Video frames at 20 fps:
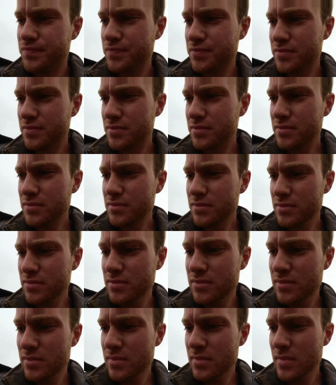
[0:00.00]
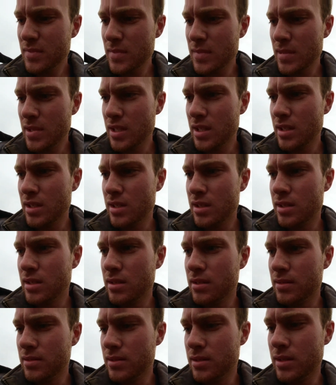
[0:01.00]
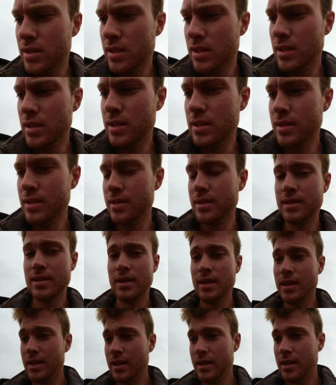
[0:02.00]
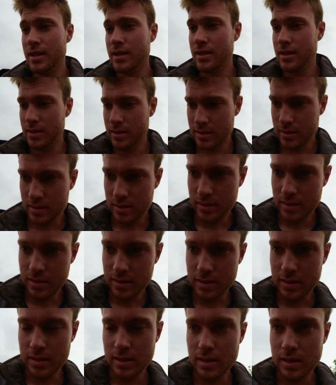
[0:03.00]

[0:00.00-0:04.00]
Oh, we had that last year. We had all kinds of rain.